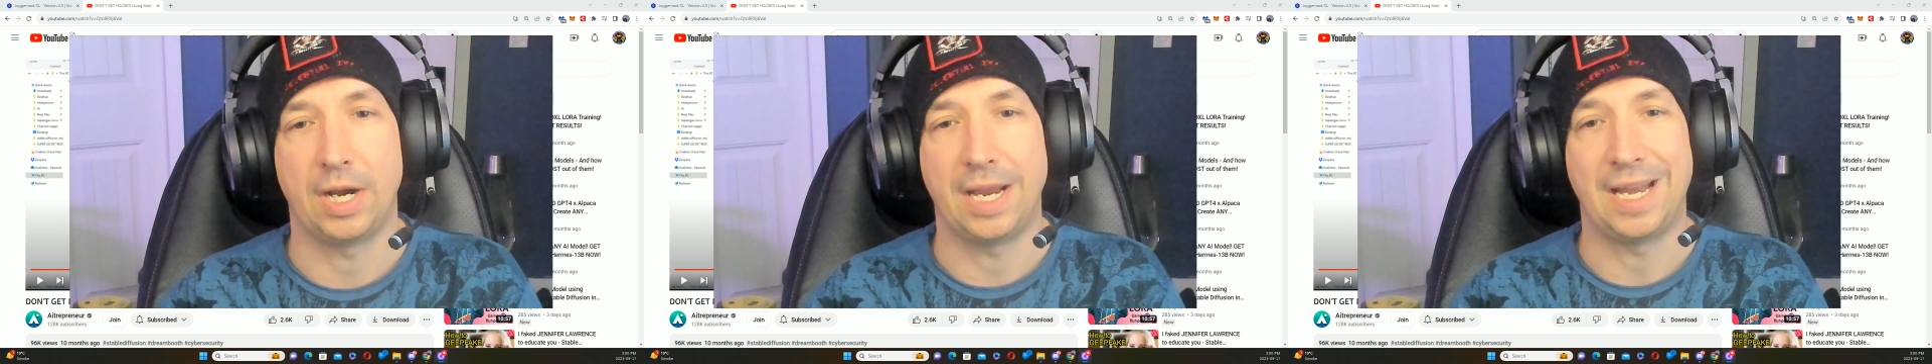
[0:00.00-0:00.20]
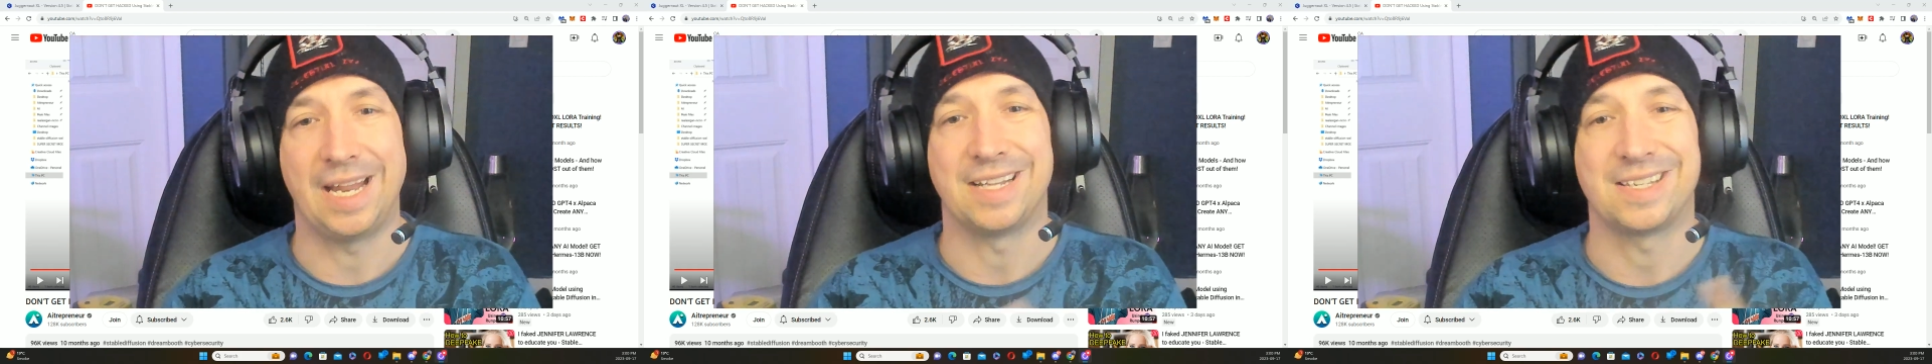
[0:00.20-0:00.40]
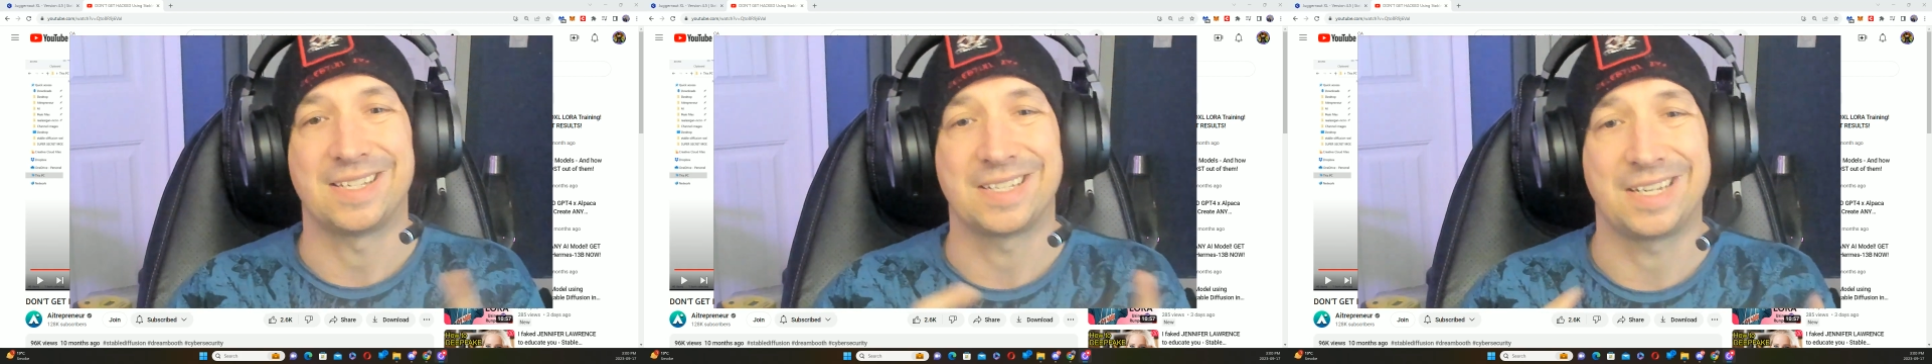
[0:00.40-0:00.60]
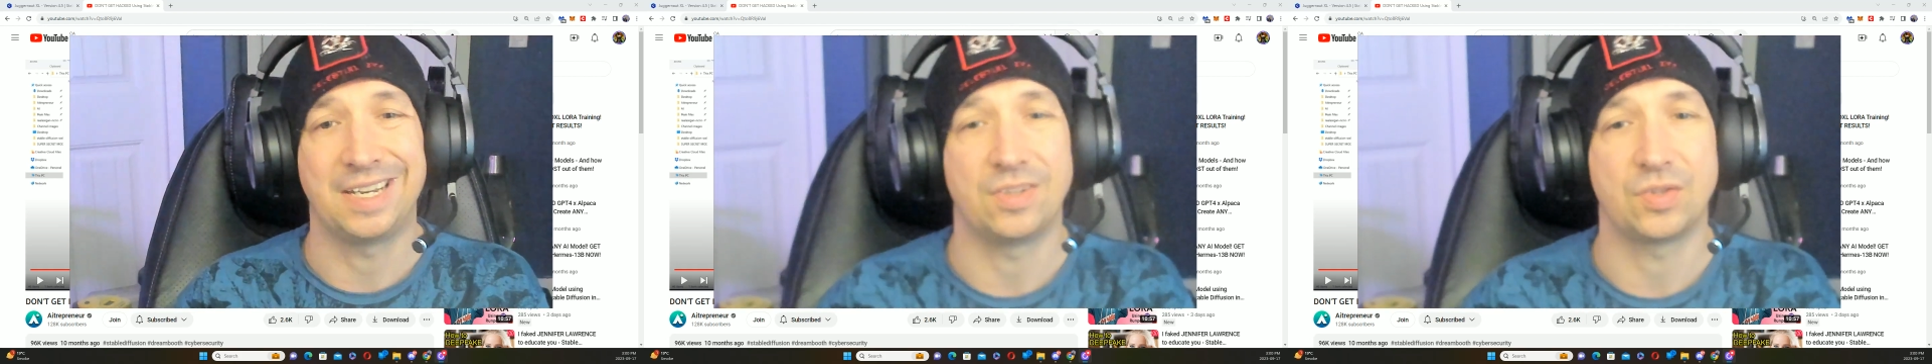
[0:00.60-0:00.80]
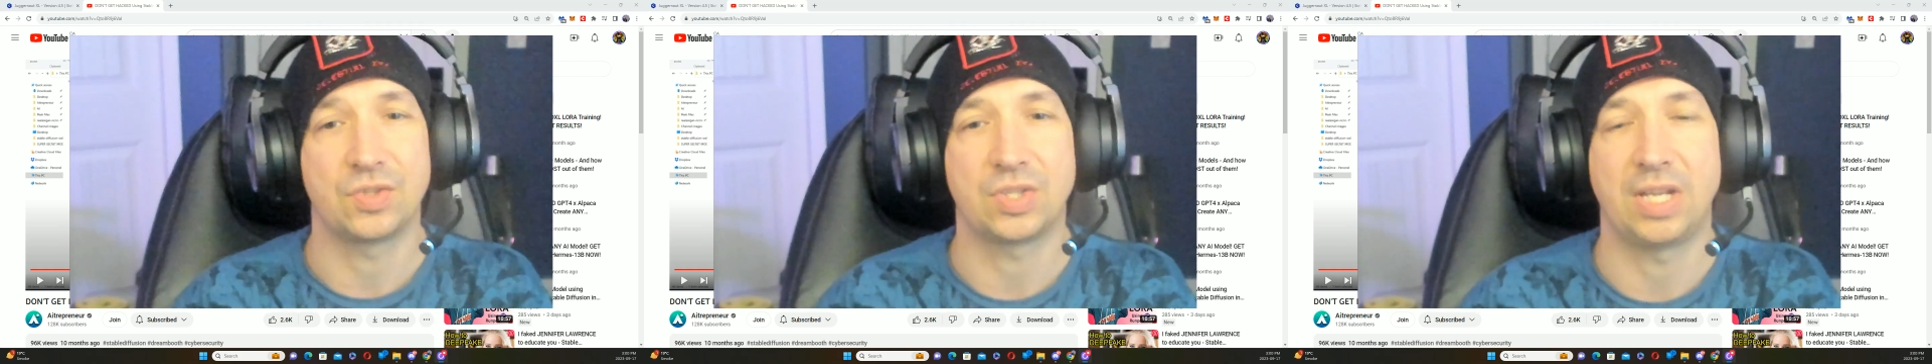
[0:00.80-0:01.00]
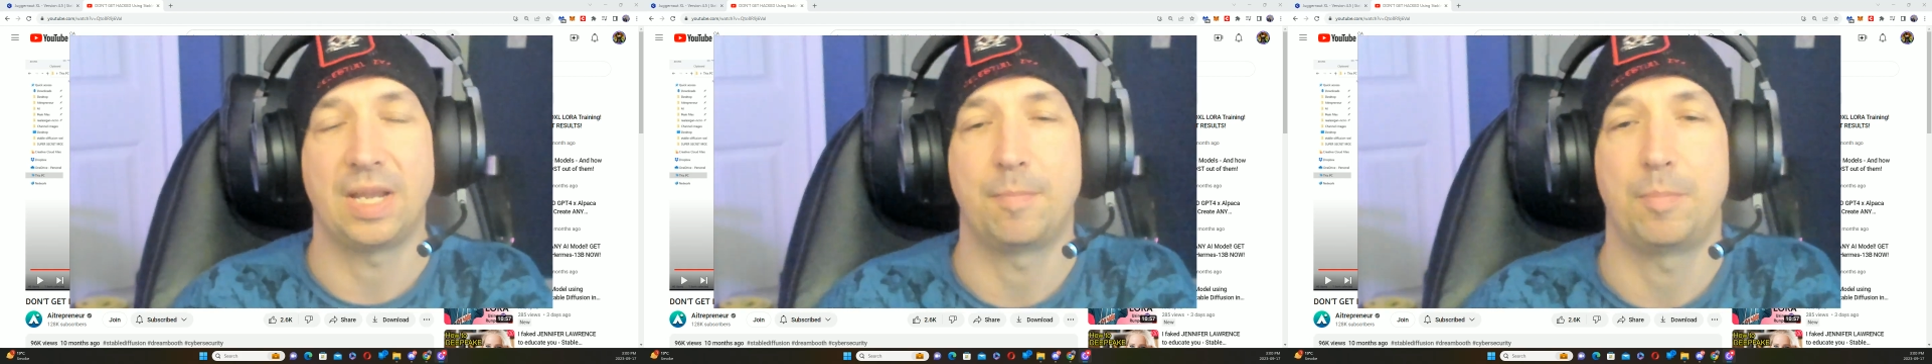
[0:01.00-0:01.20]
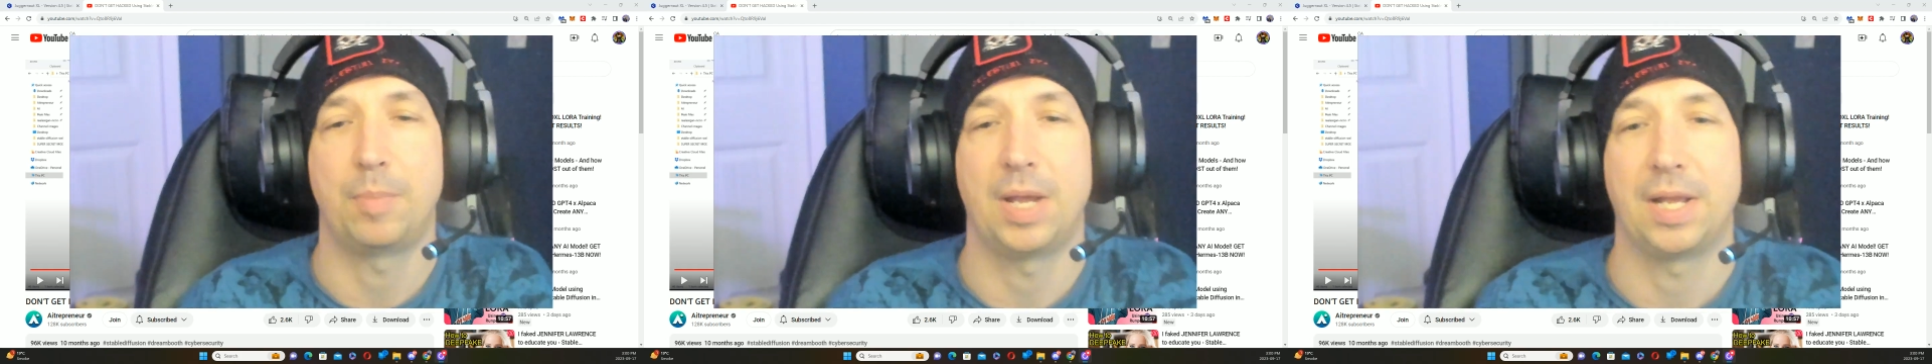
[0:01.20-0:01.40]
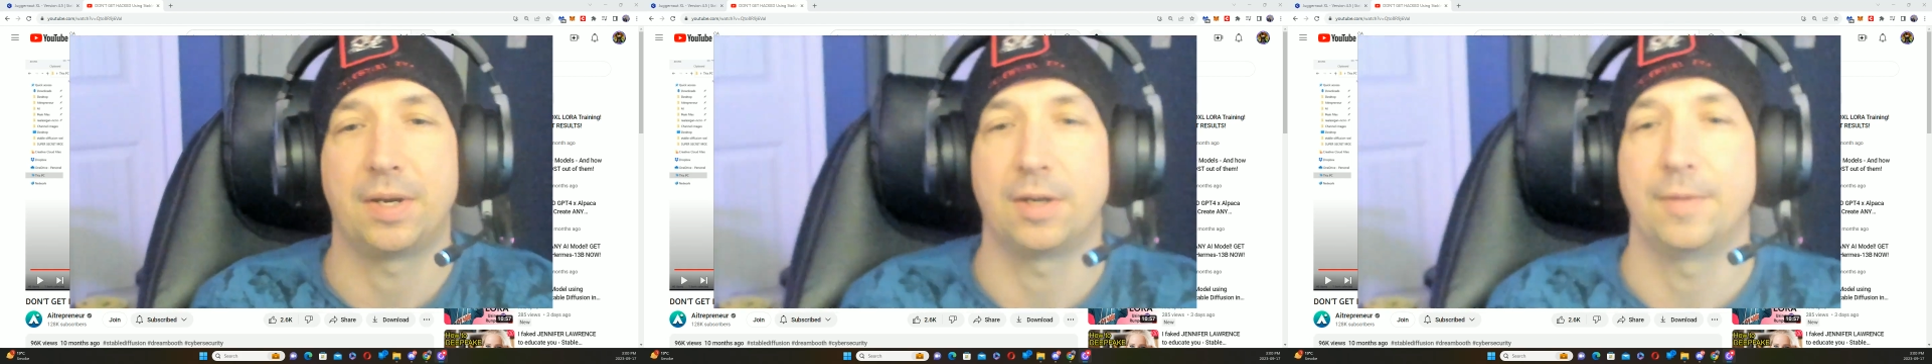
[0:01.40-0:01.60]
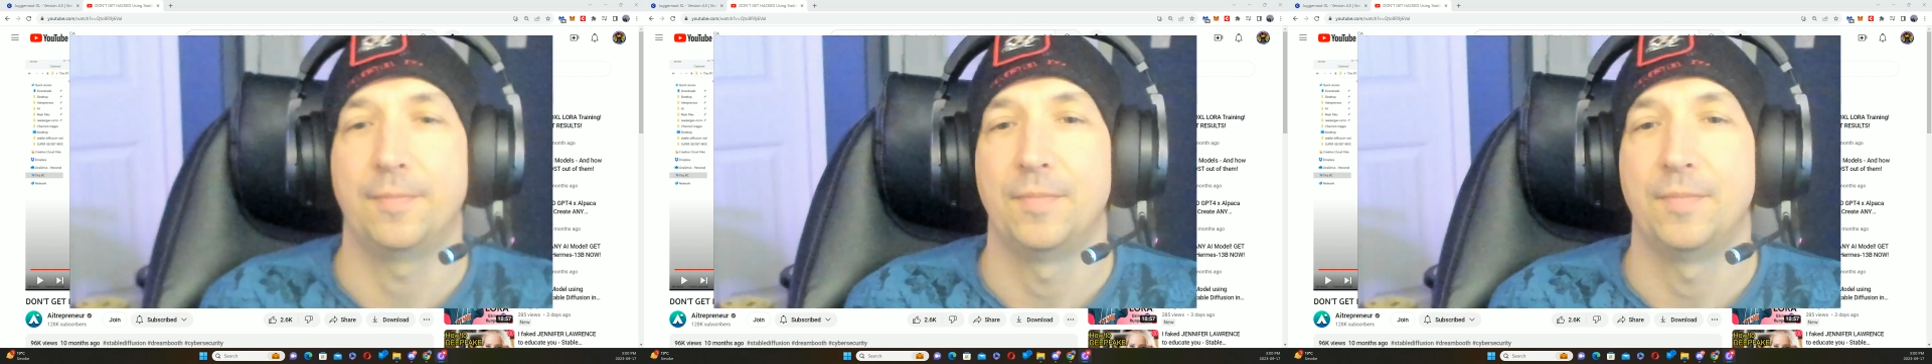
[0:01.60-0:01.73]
and its skills get better,